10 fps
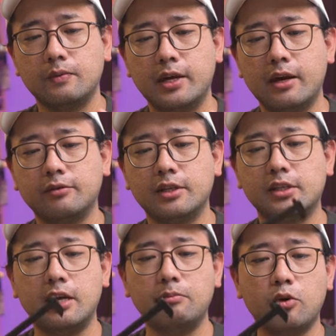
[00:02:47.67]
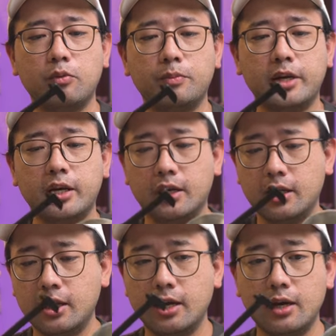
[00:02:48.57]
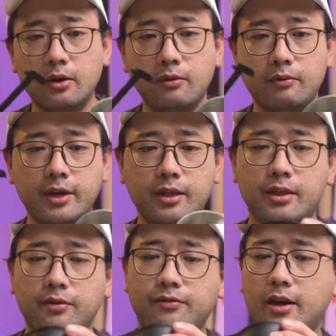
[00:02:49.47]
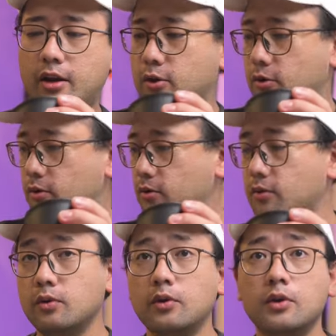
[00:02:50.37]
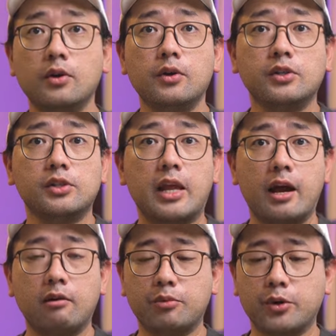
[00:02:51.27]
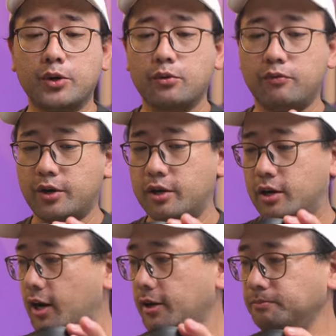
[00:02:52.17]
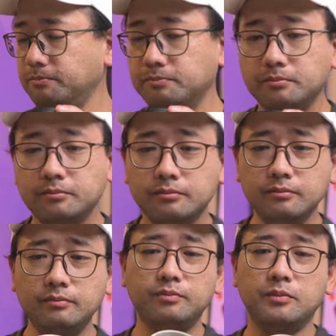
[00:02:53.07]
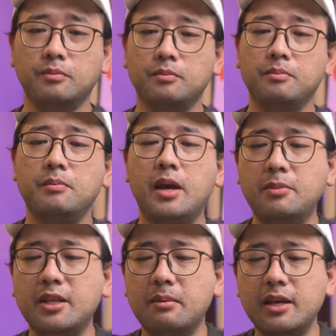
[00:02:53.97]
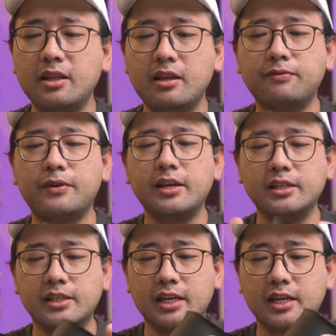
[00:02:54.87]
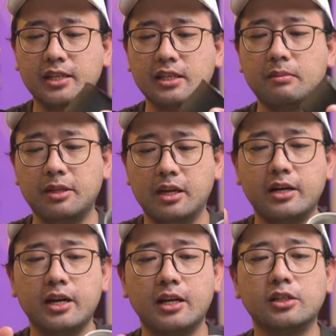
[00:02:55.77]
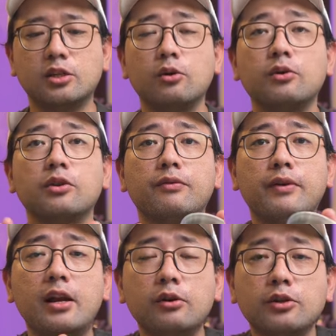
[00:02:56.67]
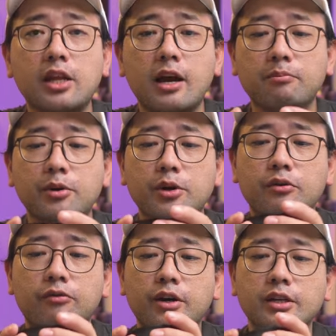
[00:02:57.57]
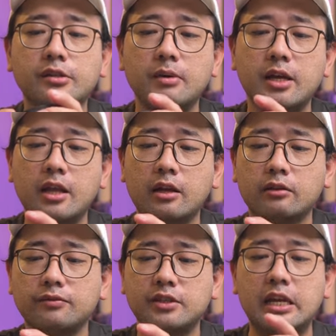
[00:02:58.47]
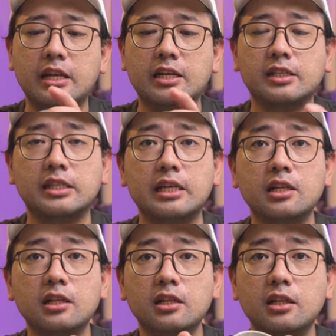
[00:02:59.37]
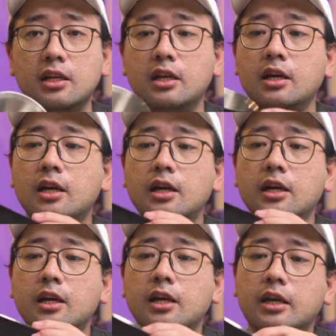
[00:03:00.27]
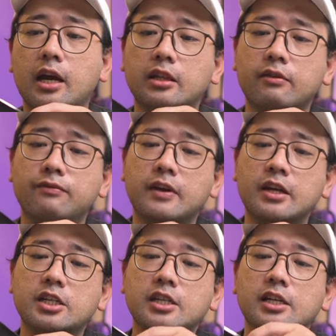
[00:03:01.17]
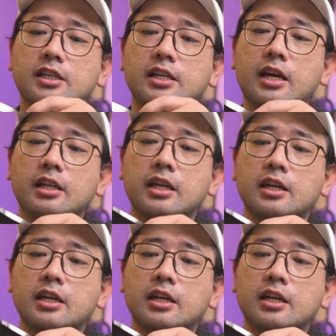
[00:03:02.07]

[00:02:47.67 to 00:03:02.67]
we have the same opening with the Fellow Stagg pour over. Um, maybe the main difference is the material. So the Fellow Stagg pour over is made out of stainless steel. Yeah, the finish inside